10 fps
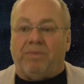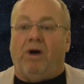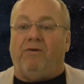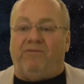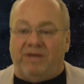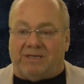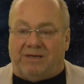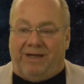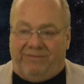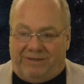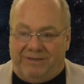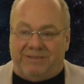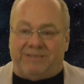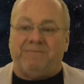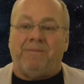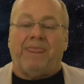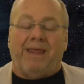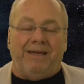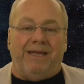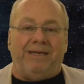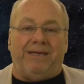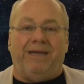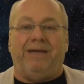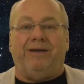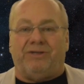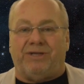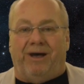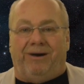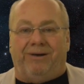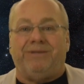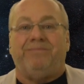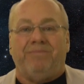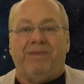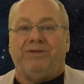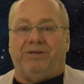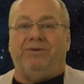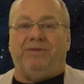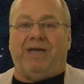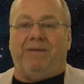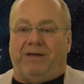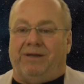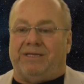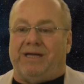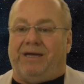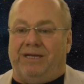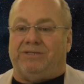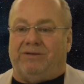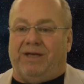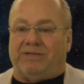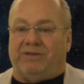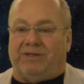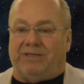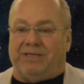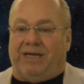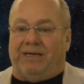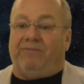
of physical evidence linking Assad to the chemical attack in 2013.